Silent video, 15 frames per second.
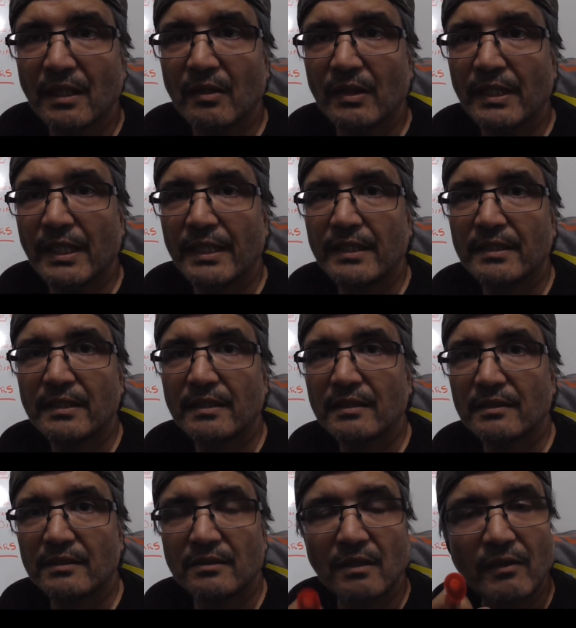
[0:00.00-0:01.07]
Okay,
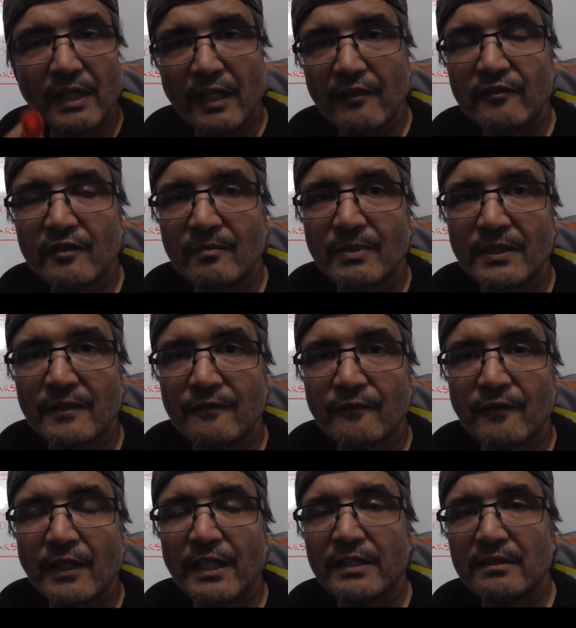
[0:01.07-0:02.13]
you don't have to be
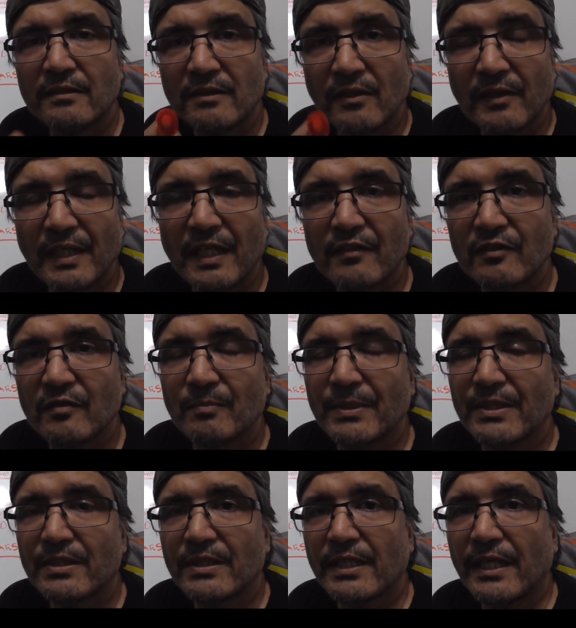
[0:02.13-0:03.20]
afraid. You don't have to
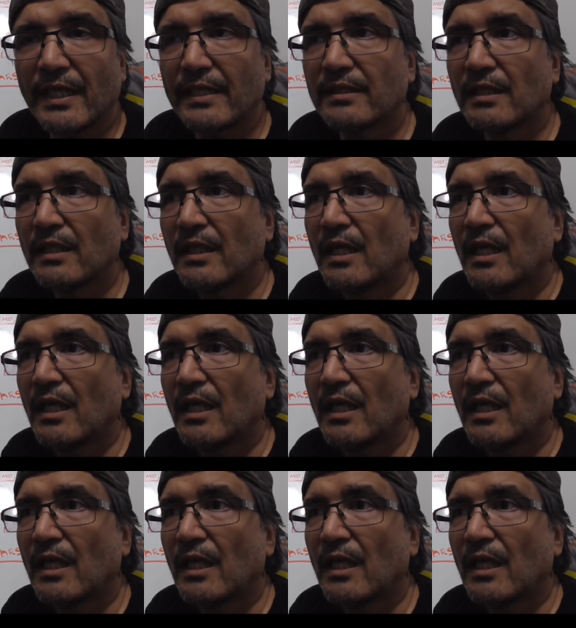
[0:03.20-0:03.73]
be scared.